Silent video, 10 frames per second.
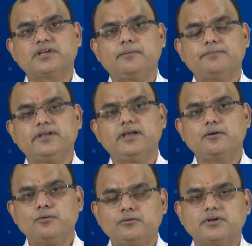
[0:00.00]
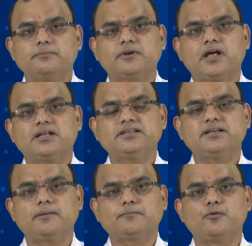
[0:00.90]
of IGNOU terminology
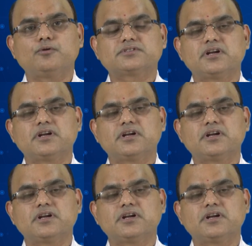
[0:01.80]
of course